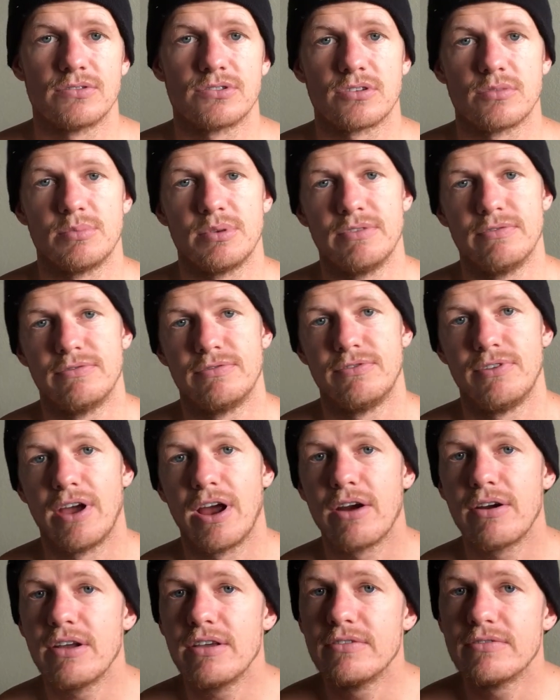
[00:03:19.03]
So be
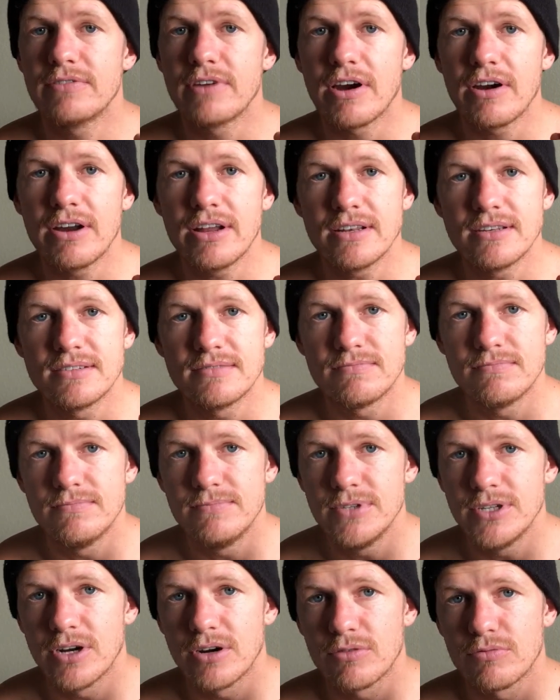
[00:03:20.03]
very, very,
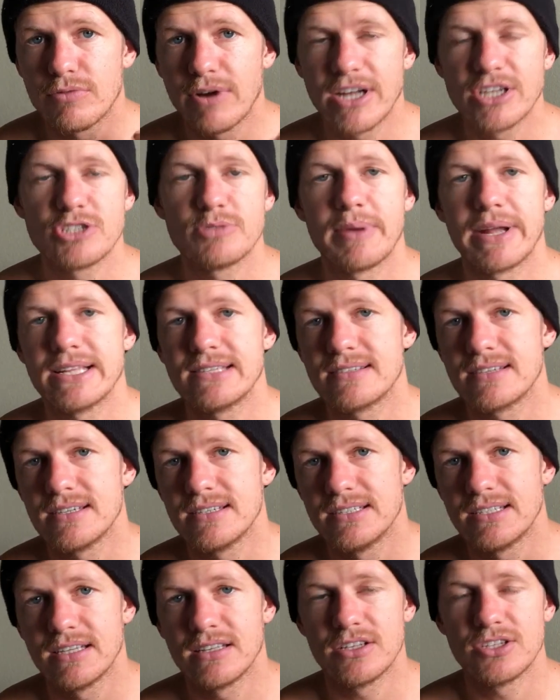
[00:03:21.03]
you know,
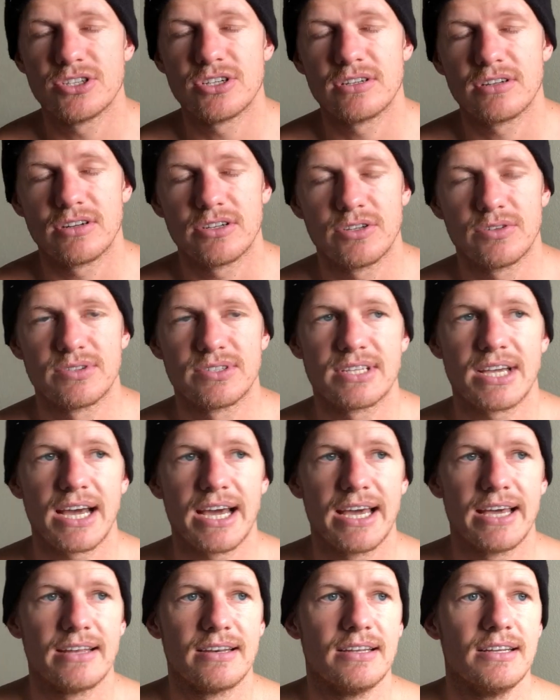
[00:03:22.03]
regimented, diligent on your
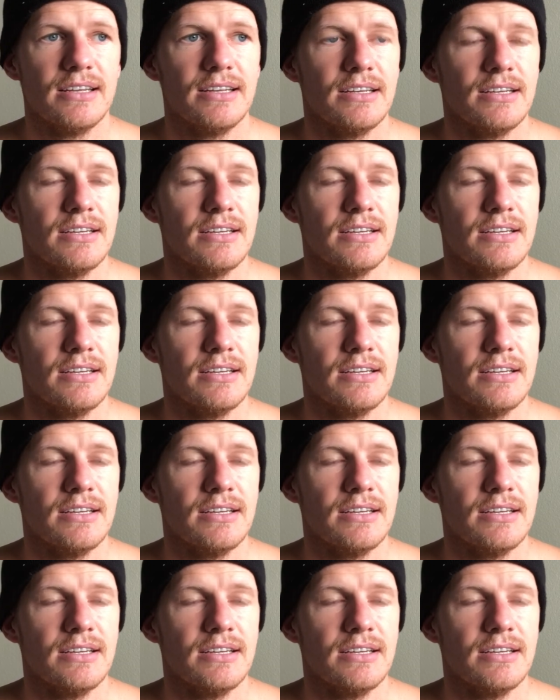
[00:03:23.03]
diet.